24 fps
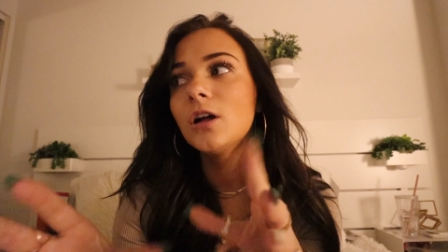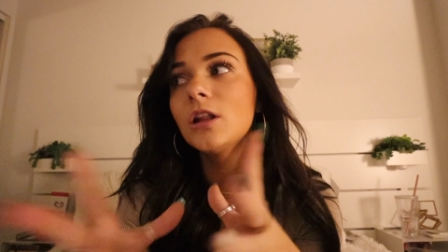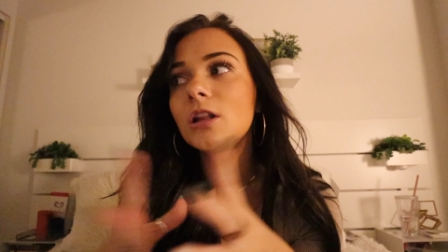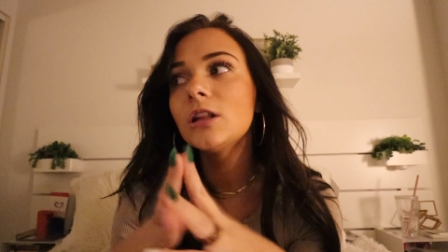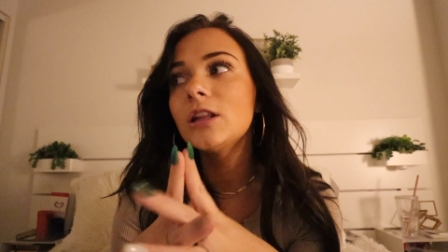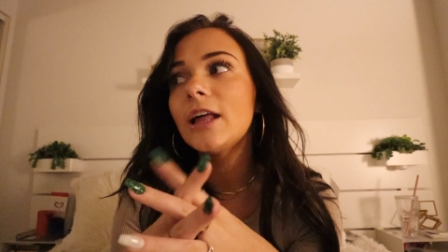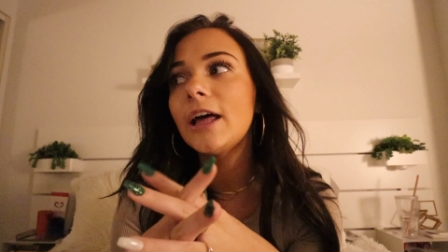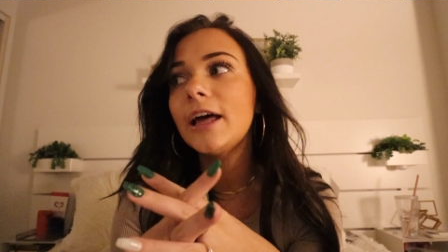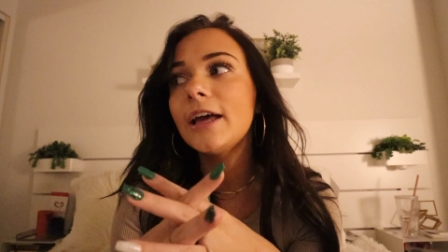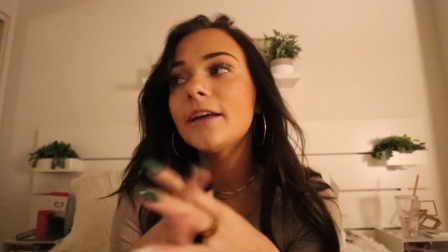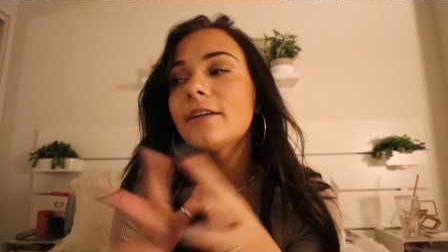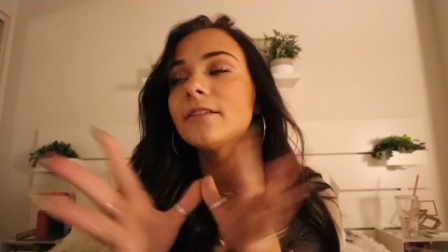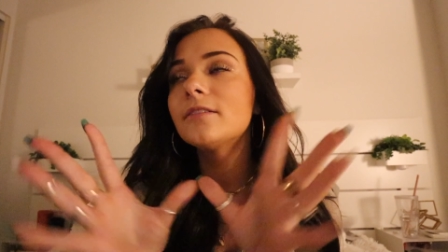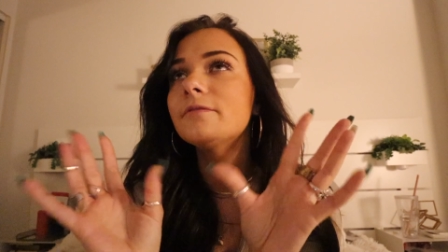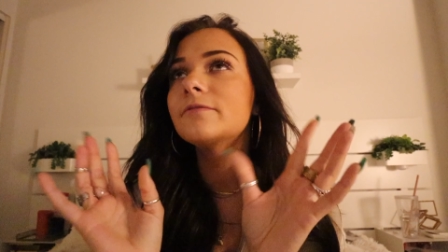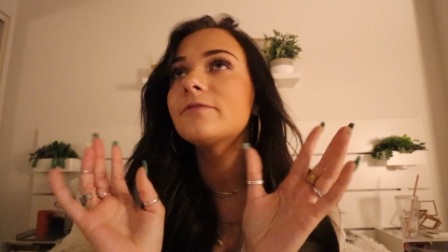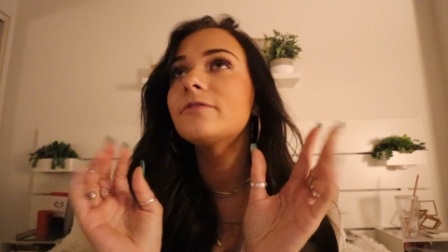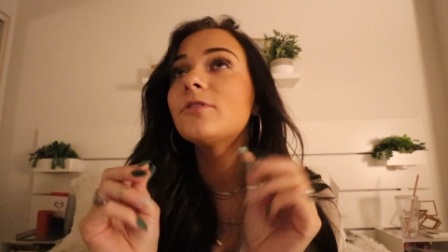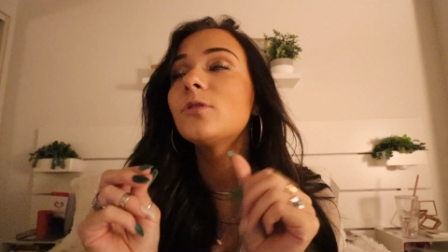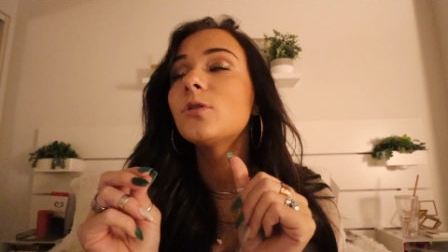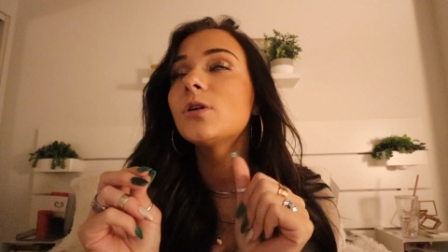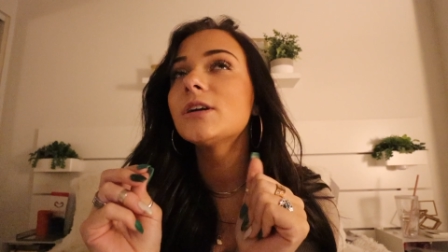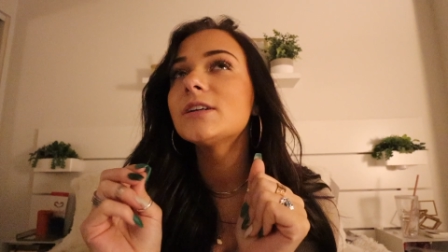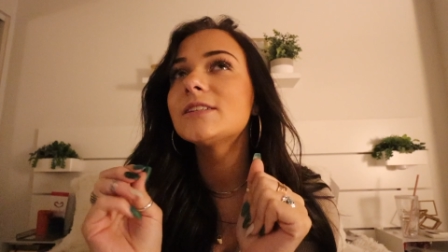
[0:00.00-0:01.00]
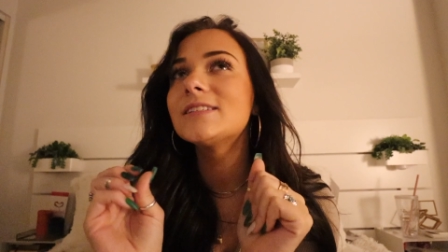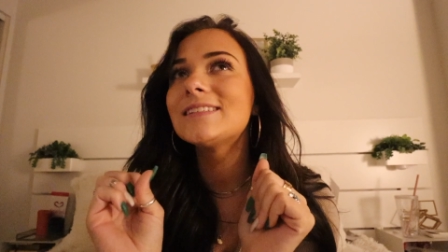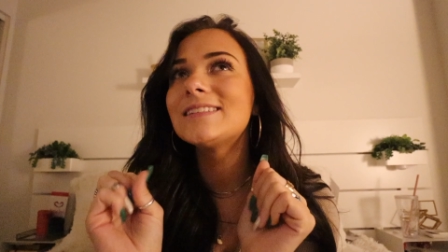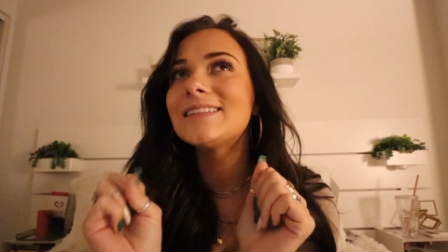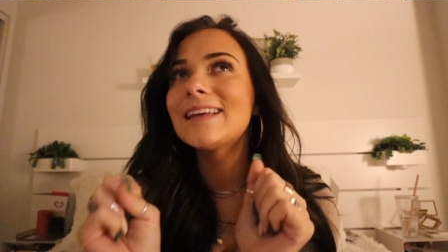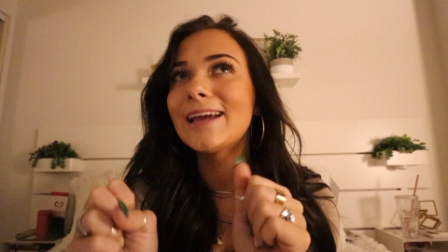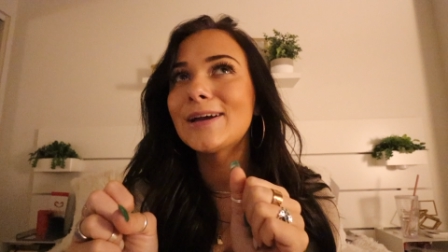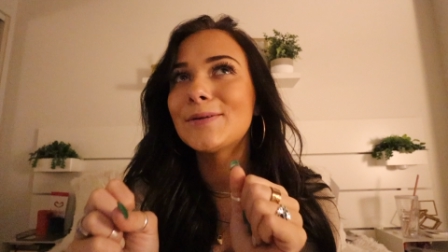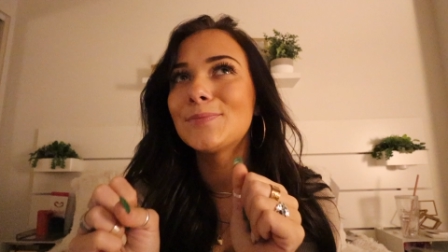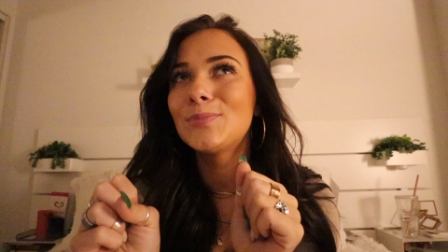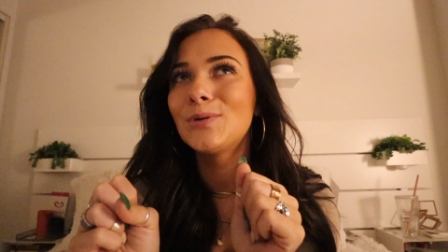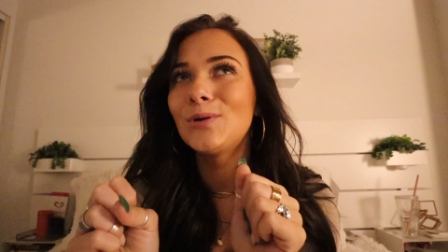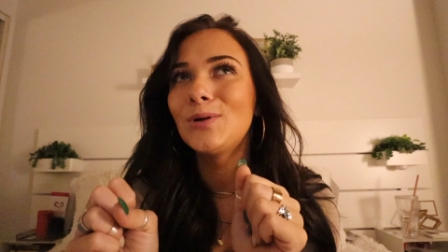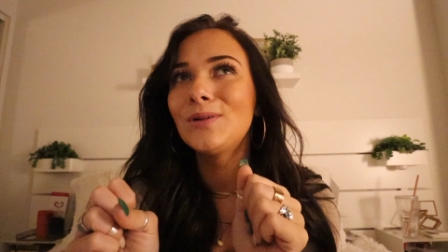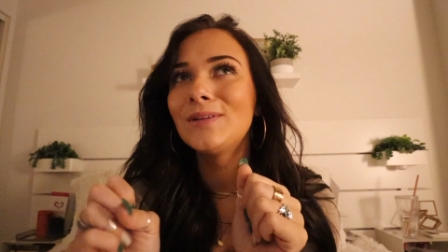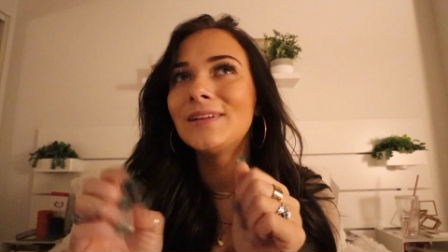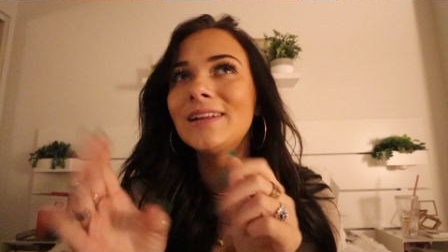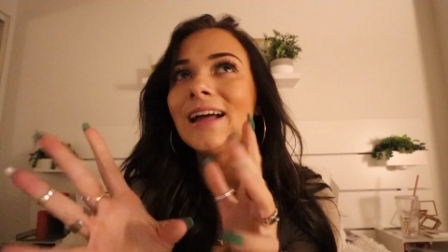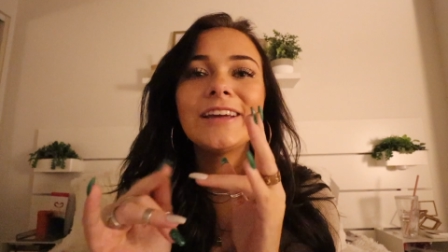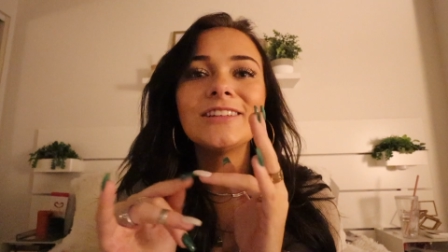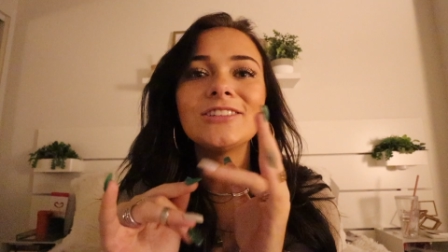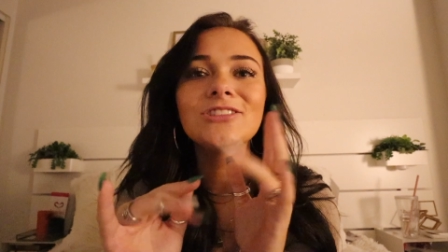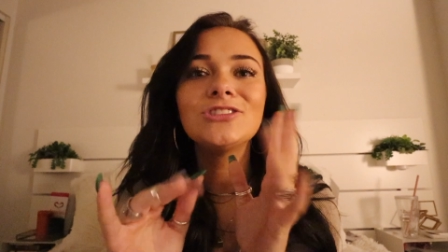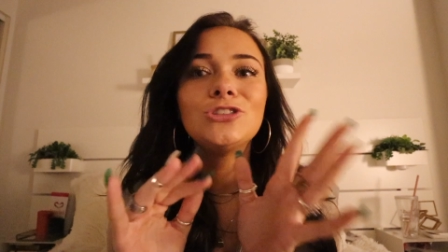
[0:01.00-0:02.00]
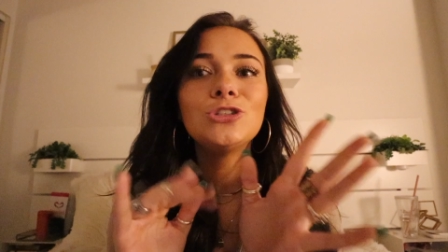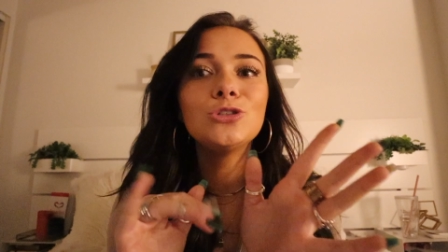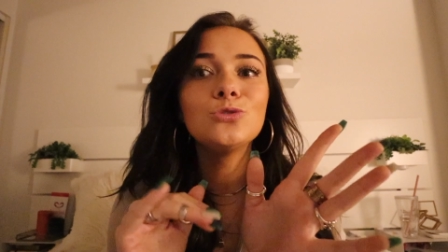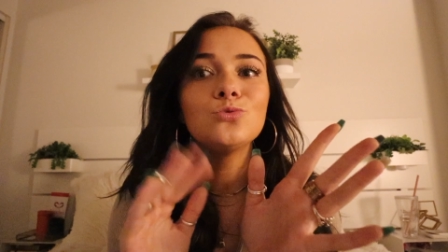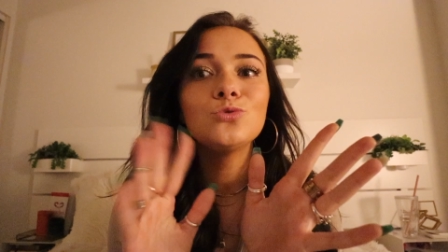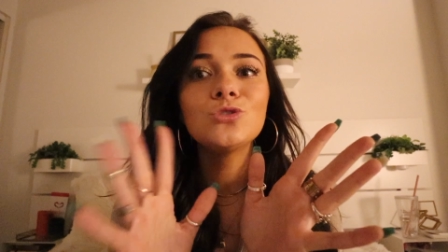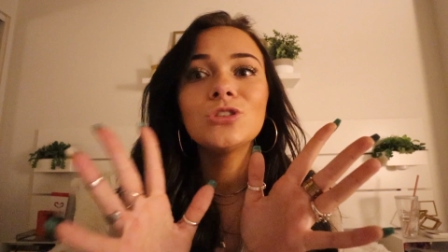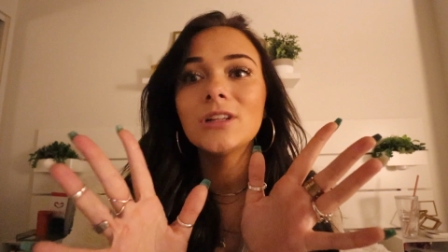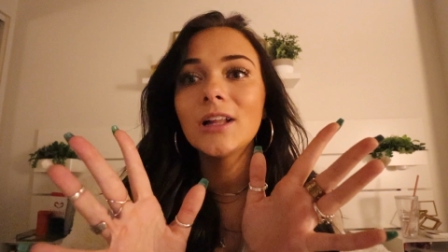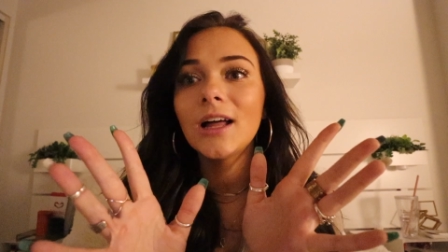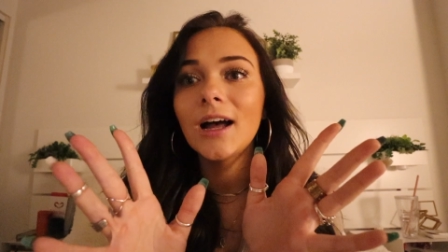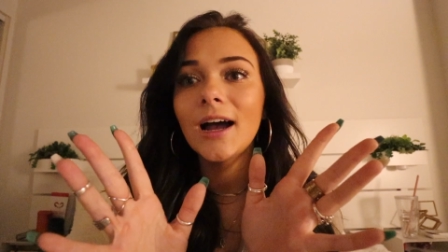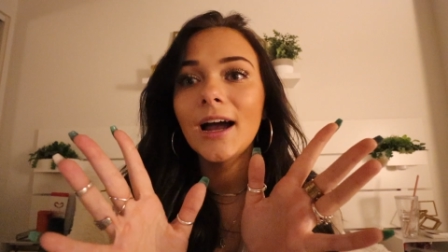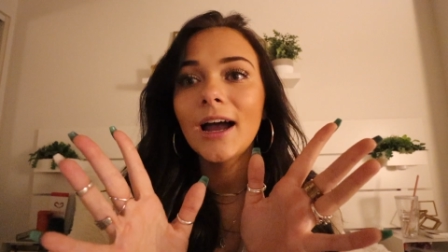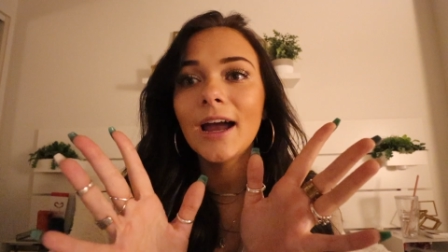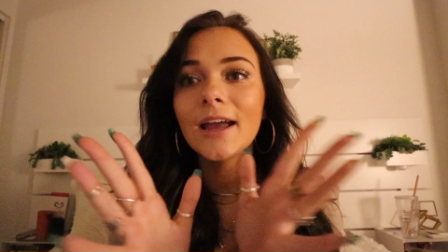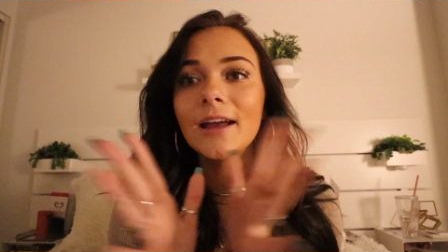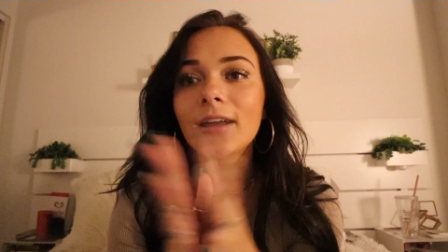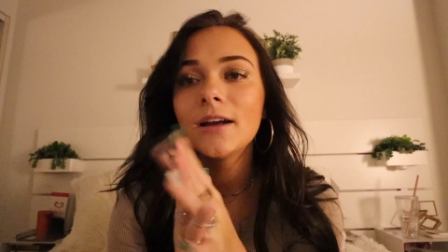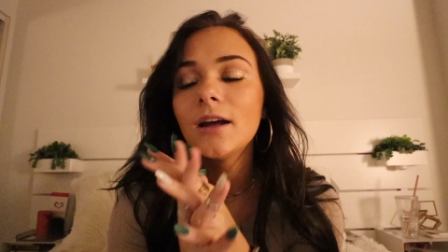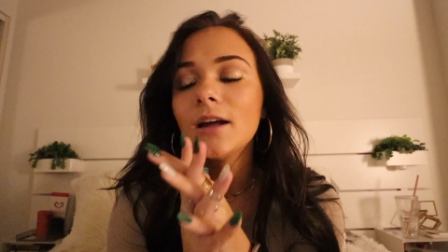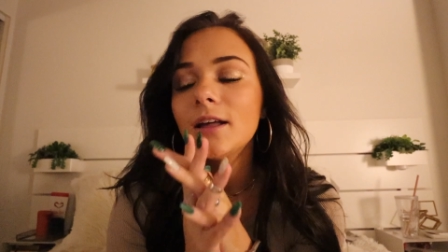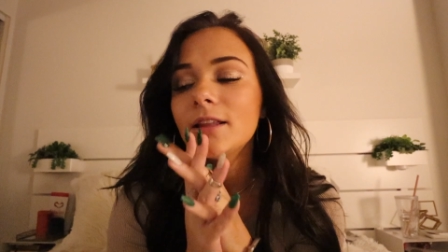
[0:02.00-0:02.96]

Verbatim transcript: like, for example, June, July,